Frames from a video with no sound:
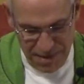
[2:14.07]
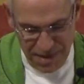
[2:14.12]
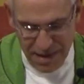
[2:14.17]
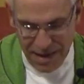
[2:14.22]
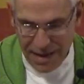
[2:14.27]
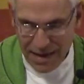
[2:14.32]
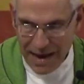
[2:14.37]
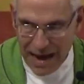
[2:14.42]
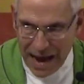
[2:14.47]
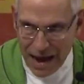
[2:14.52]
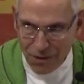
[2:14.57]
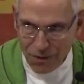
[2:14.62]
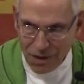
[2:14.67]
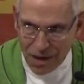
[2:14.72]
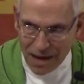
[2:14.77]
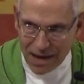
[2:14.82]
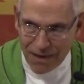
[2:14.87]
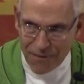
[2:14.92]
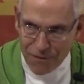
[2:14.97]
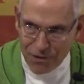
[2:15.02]
and how
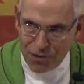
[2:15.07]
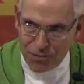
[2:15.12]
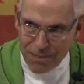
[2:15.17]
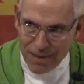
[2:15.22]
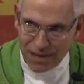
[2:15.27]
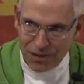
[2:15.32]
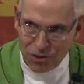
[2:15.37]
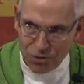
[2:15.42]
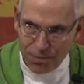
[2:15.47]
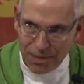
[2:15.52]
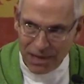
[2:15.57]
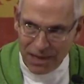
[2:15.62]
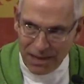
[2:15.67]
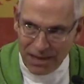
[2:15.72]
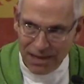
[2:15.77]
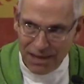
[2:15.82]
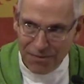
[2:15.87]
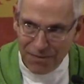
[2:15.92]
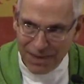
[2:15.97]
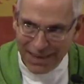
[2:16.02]
life is meant to be
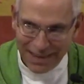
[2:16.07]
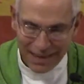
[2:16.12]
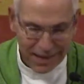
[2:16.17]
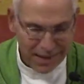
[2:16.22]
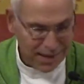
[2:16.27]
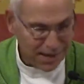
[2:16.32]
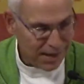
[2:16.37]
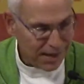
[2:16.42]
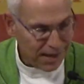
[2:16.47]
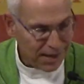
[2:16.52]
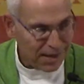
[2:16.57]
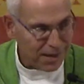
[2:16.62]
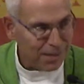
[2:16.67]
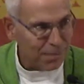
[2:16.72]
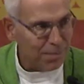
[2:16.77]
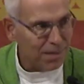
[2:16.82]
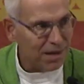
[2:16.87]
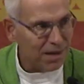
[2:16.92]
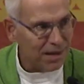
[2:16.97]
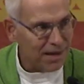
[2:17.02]
lived in
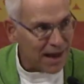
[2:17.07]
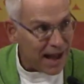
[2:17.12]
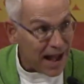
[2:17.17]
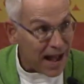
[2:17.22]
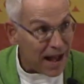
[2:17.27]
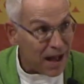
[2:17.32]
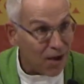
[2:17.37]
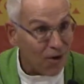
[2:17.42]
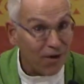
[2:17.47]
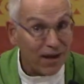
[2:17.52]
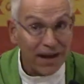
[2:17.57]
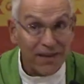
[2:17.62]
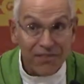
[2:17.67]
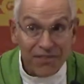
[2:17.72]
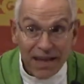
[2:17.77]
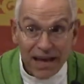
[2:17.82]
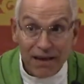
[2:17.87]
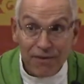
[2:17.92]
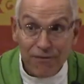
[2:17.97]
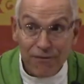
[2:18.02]
him now
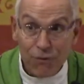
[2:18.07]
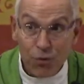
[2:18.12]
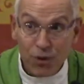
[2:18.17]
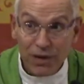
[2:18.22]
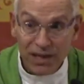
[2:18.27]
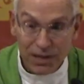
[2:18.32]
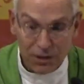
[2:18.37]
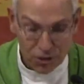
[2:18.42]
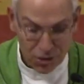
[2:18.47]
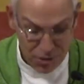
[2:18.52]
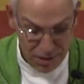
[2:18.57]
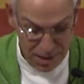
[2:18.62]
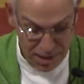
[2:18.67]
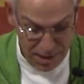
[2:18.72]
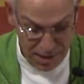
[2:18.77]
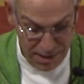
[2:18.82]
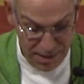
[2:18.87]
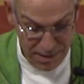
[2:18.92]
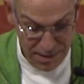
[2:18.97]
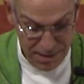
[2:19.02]
and then for eternity.